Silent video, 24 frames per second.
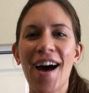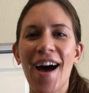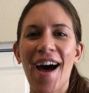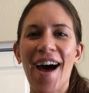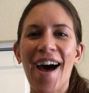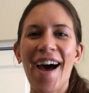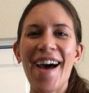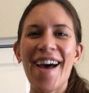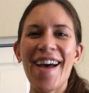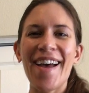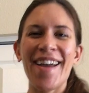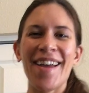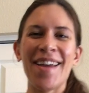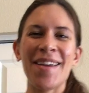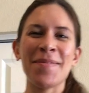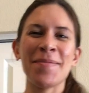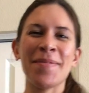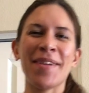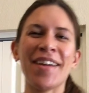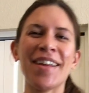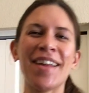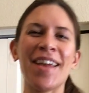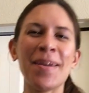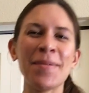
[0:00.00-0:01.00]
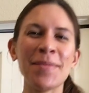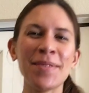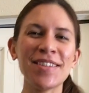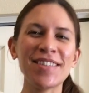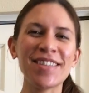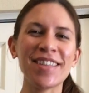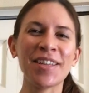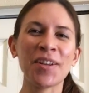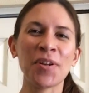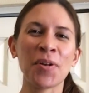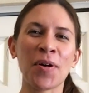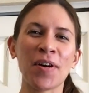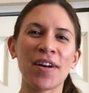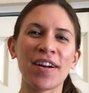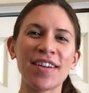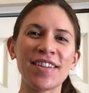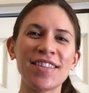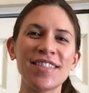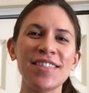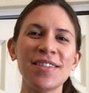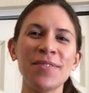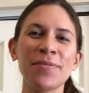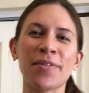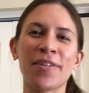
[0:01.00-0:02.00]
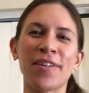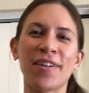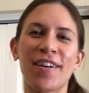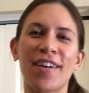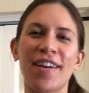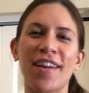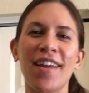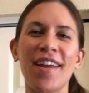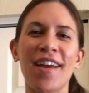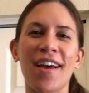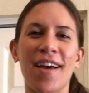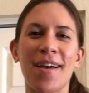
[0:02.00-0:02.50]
Hi, my name is Lenora DeRoy.